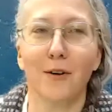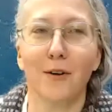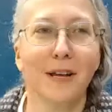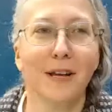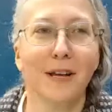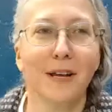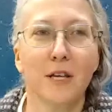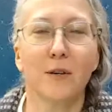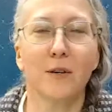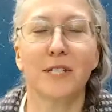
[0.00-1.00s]
You can take
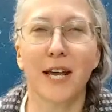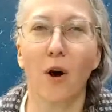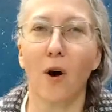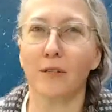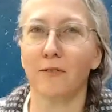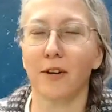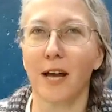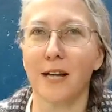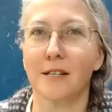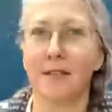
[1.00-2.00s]
all different kinds of
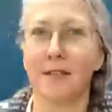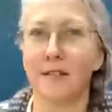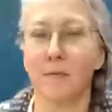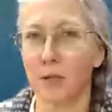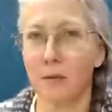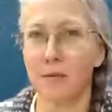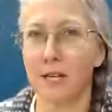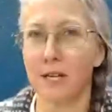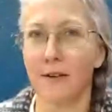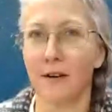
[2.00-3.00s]
things and put them together,
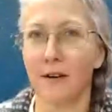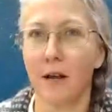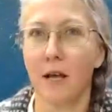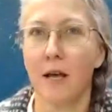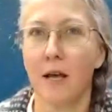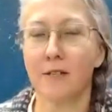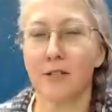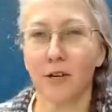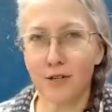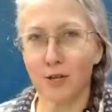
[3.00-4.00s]
as long as
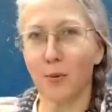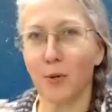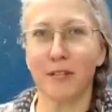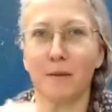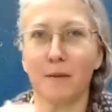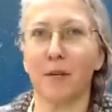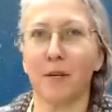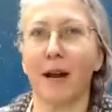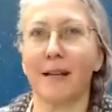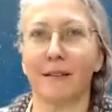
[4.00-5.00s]
you're putting them in the right
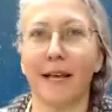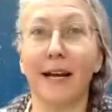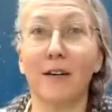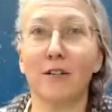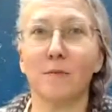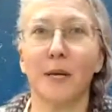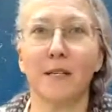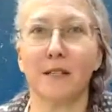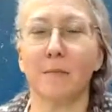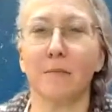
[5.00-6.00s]
layers, because some